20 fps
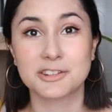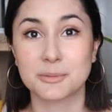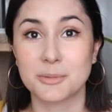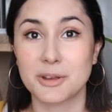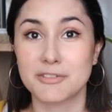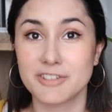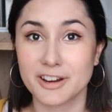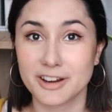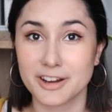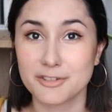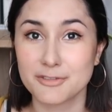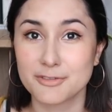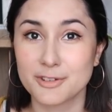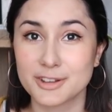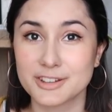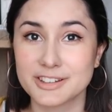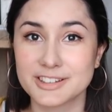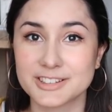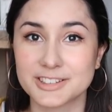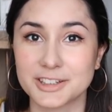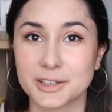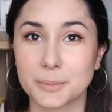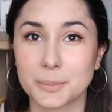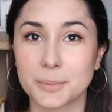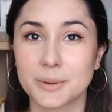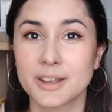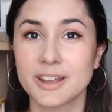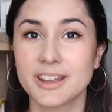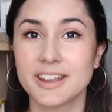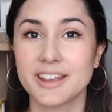So my very first
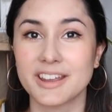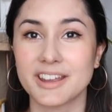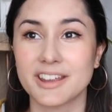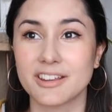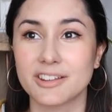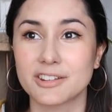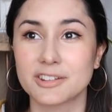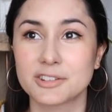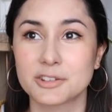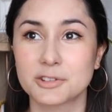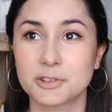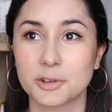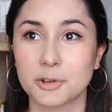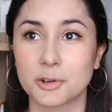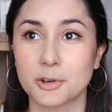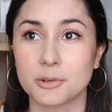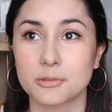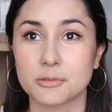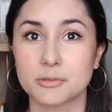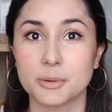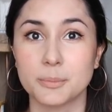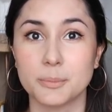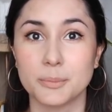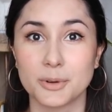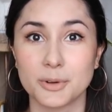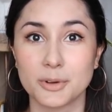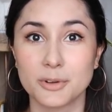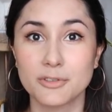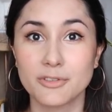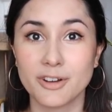tip is to
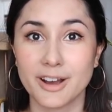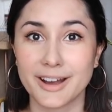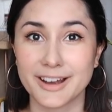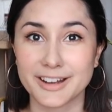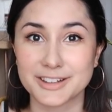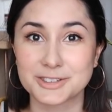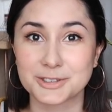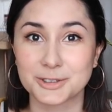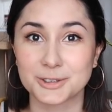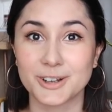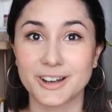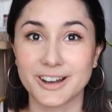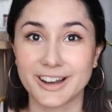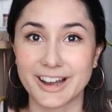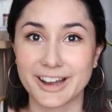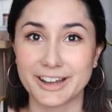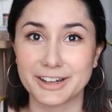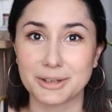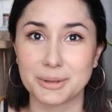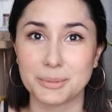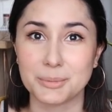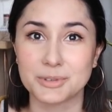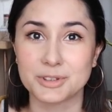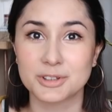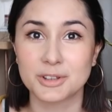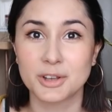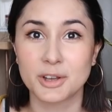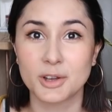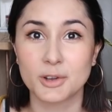remove high sugar items